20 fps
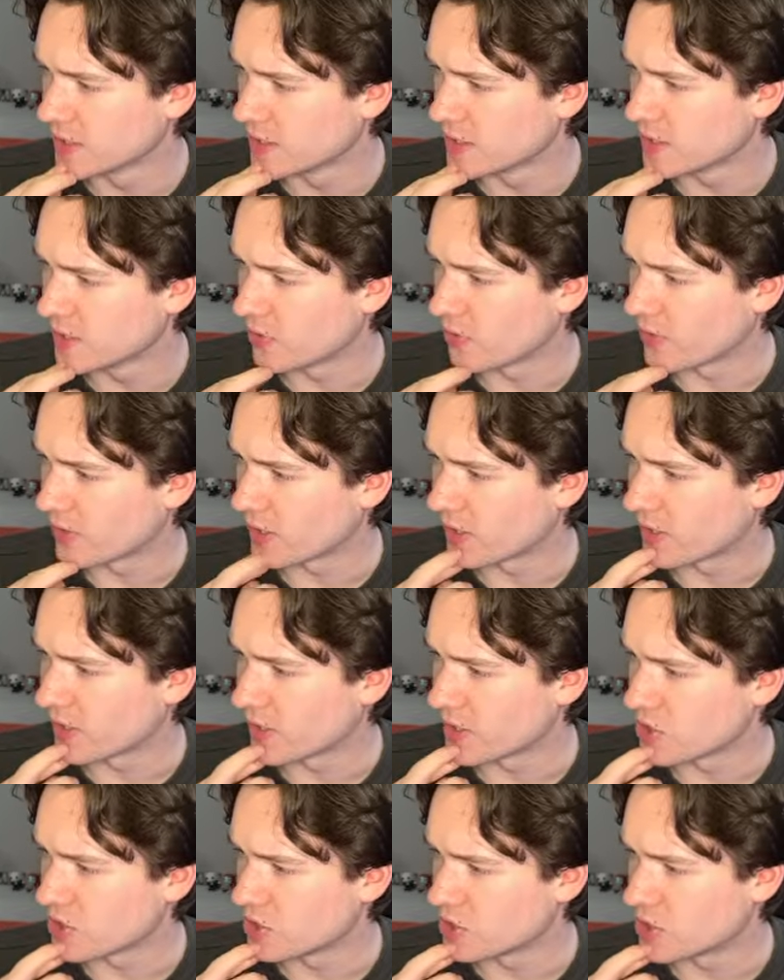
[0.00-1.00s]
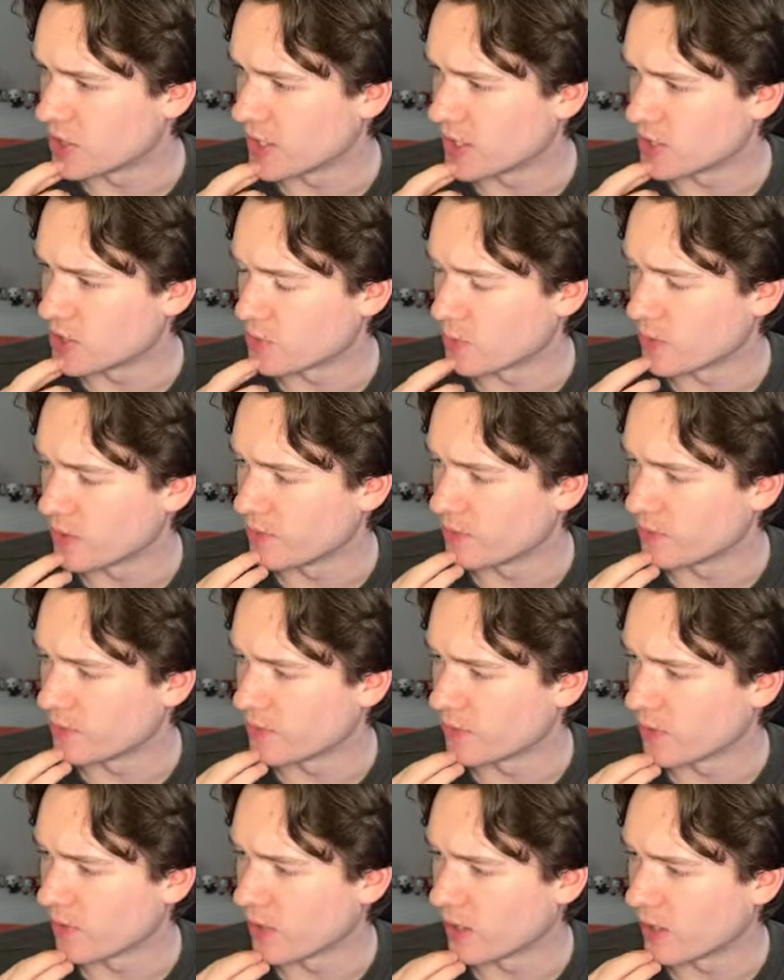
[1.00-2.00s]
You think I should change one
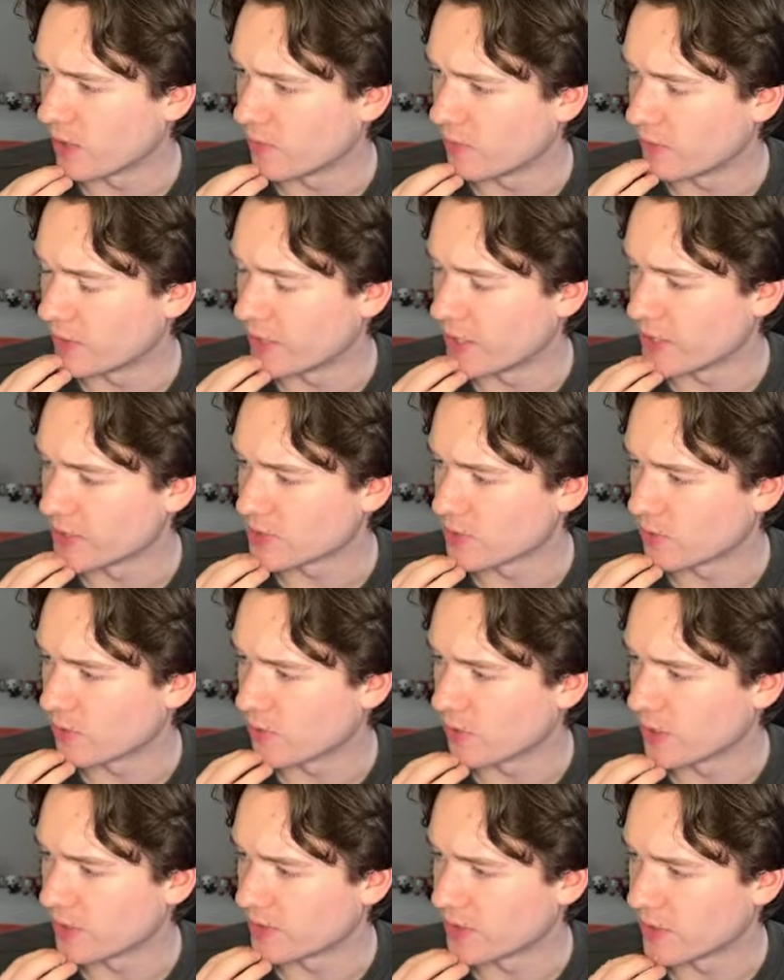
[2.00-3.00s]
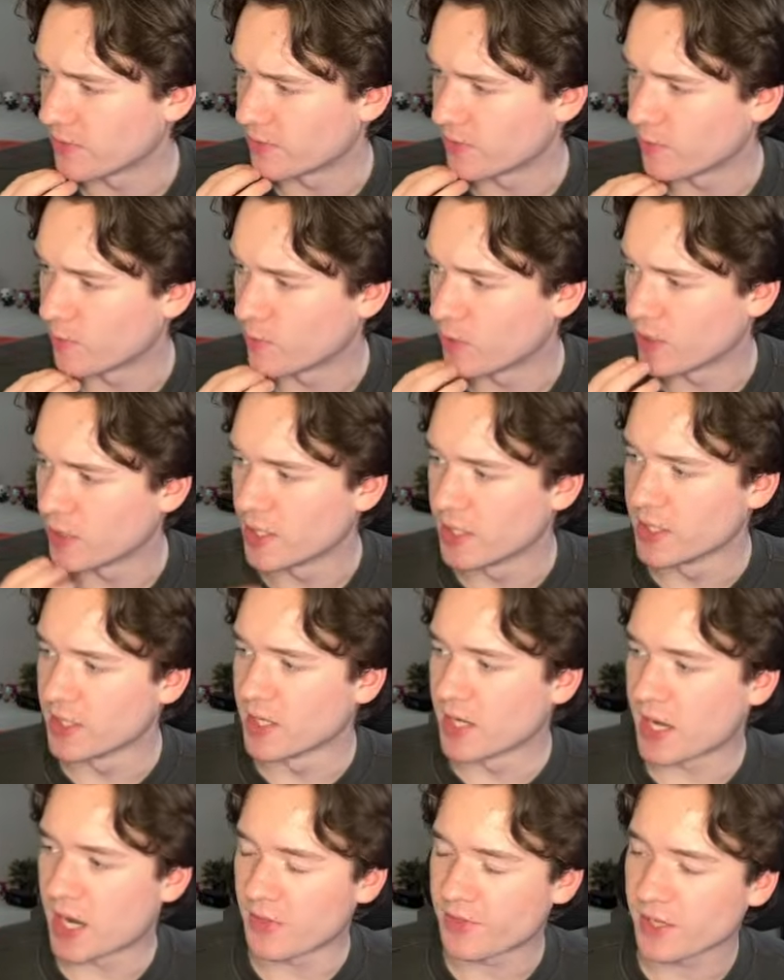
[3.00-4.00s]
for Alvarez or a different one?
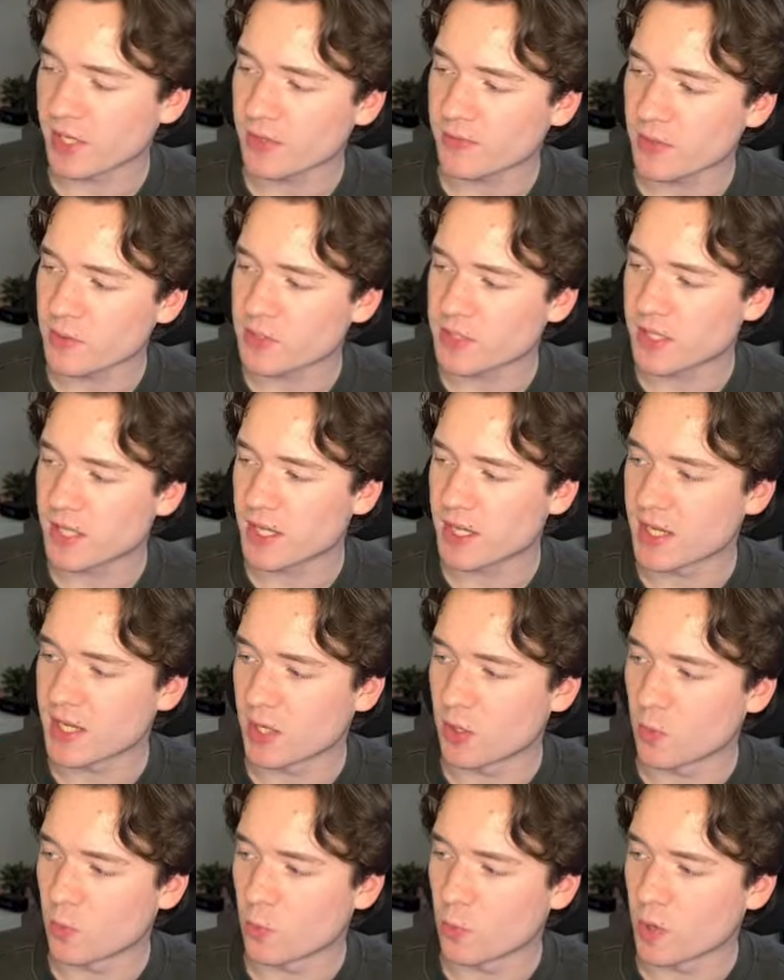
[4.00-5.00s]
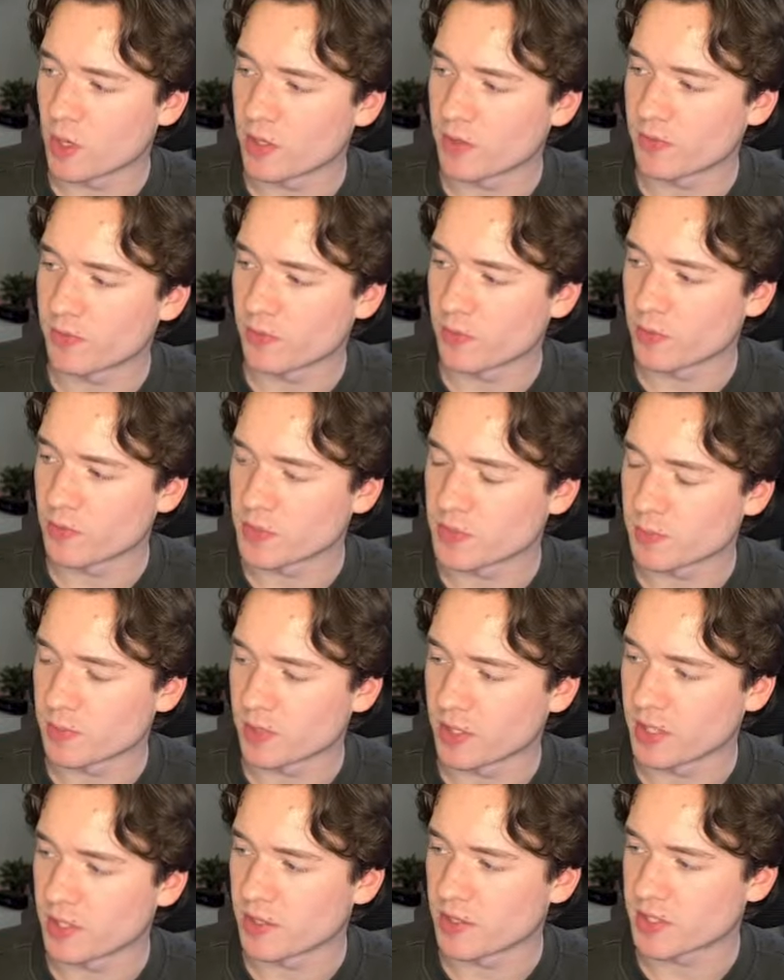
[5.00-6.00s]
I think if I was taking out one of those
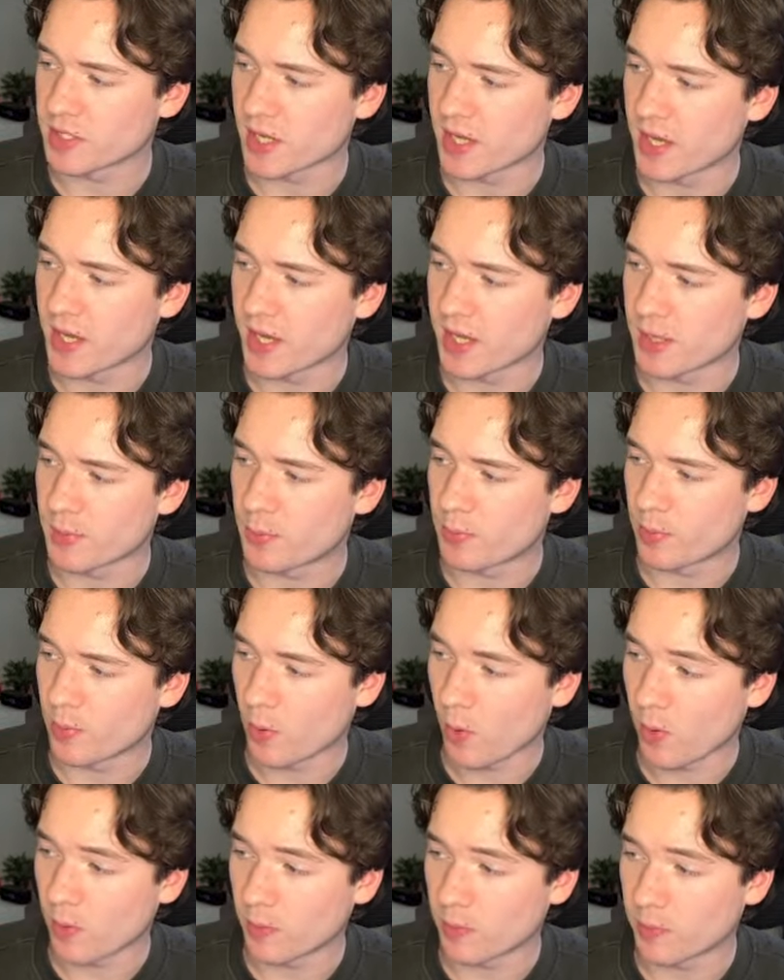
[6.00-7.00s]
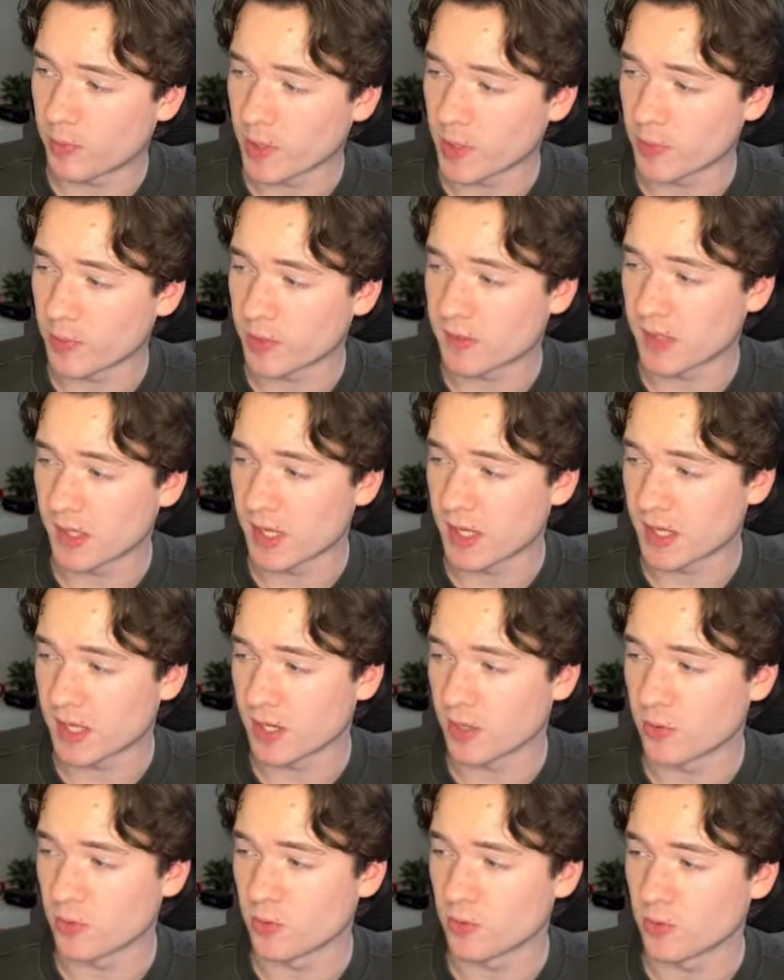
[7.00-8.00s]
players, I probably would
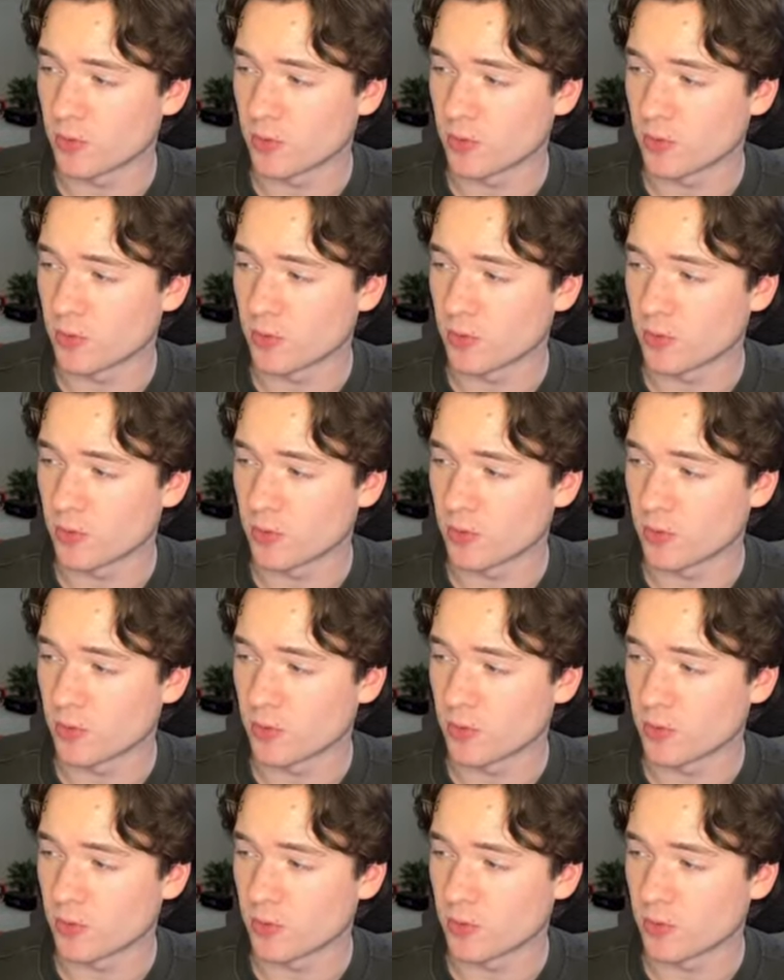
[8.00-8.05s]
take out...